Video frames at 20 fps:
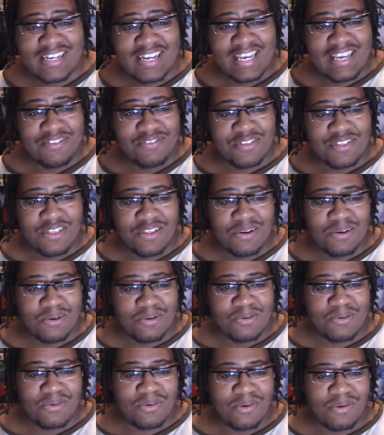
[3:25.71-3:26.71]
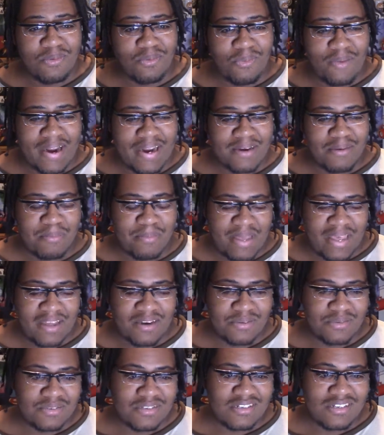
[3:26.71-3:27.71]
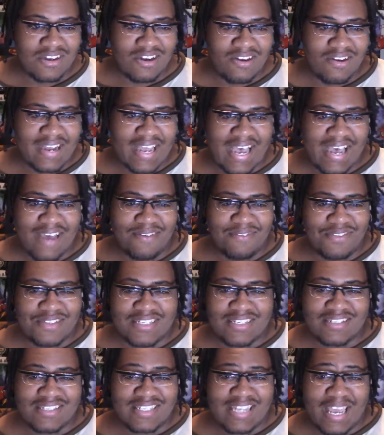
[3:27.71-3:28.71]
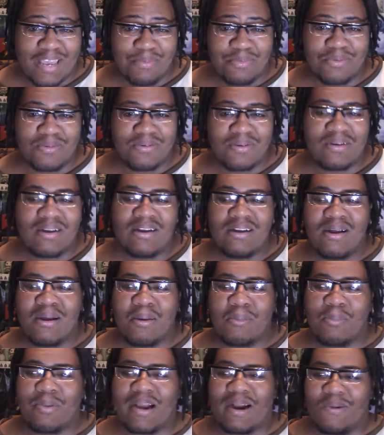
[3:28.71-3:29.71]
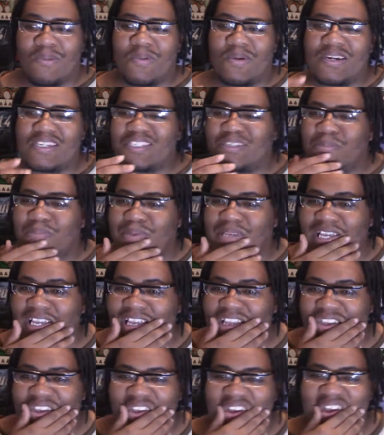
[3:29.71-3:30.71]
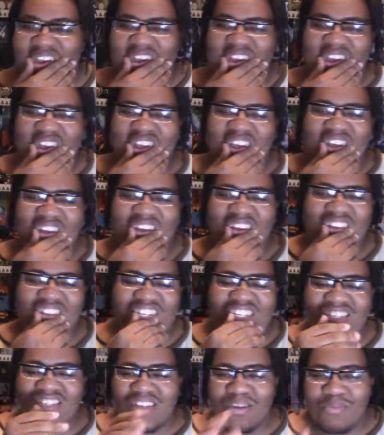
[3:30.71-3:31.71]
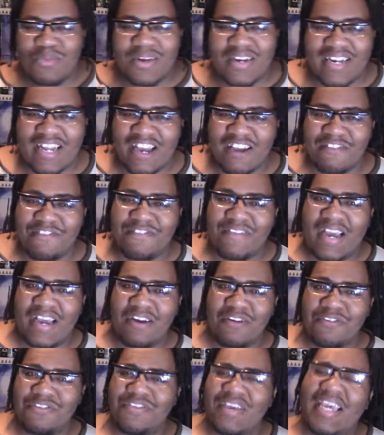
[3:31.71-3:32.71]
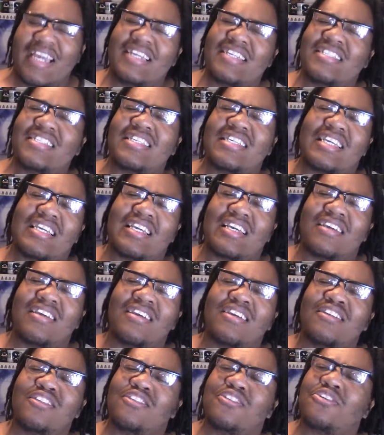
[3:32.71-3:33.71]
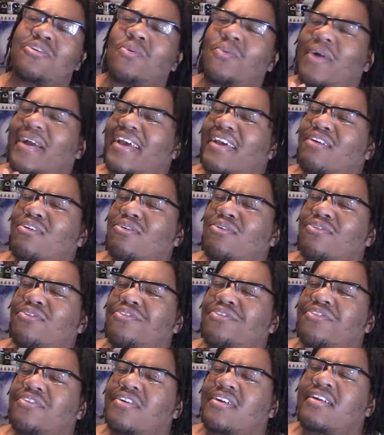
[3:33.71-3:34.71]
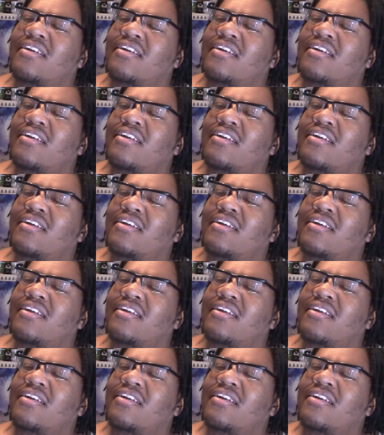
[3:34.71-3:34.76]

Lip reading: Even though random battles are kind of the staple. But I want it to be somewhat like Final Fantasy 12?